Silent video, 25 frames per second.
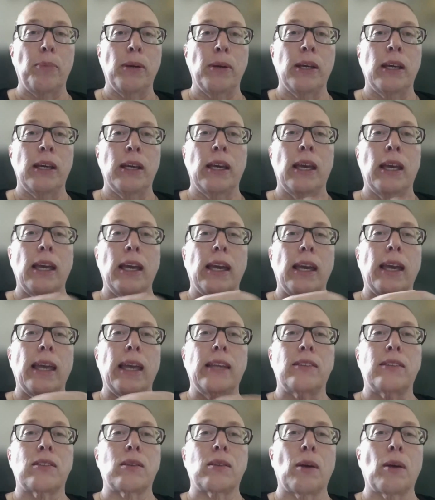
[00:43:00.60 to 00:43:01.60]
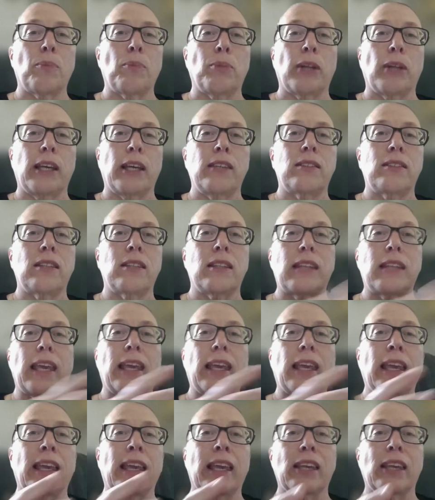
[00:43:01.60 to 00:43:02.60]
up, it's a place that
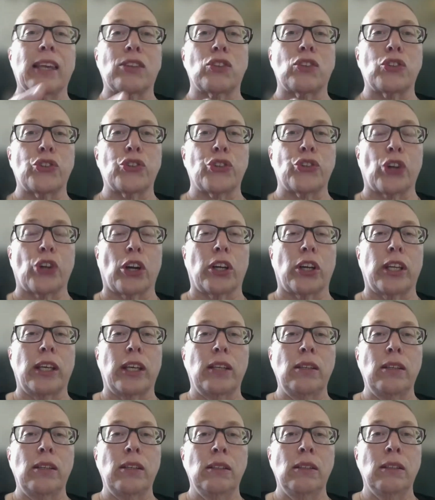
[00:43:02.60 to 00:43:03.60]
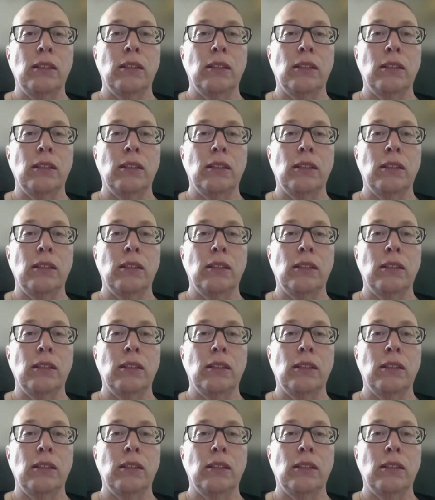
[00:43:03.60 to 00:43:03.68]
they can get started